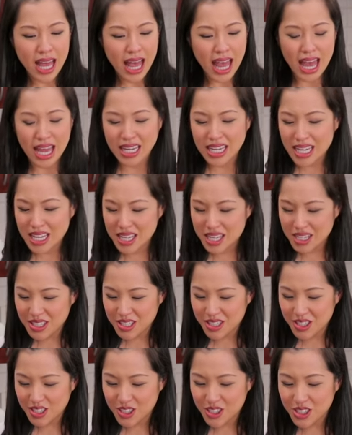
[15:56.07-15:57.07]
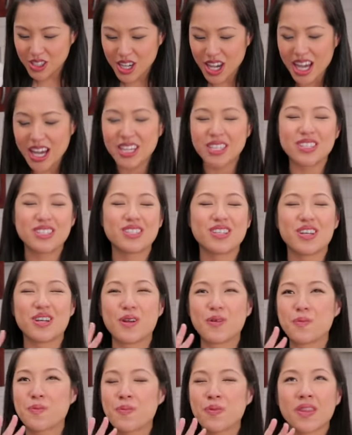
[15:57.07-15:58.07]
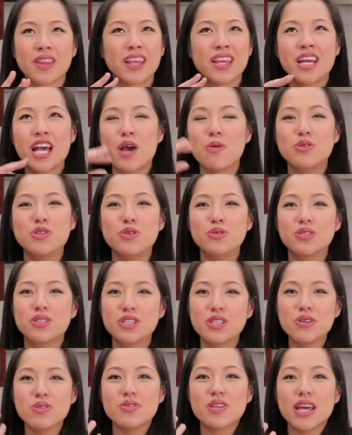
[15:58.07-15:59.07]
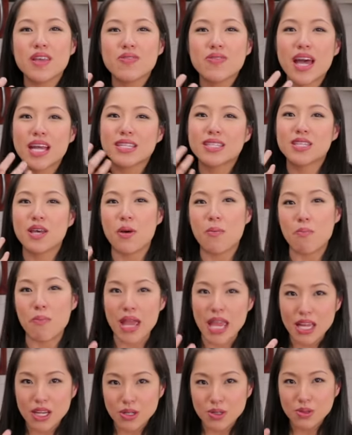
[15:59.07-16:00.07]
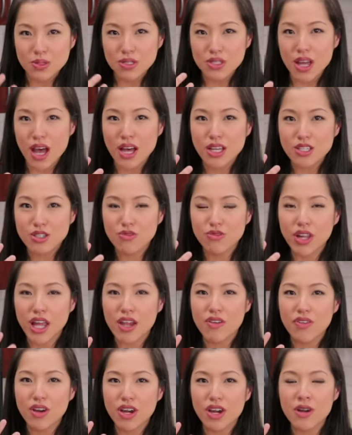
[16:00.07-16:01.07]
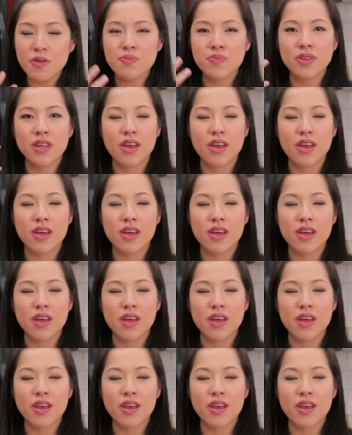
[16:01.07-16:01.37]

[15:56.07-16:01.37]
And it is just, I mean, you still get that tomato sauce flavor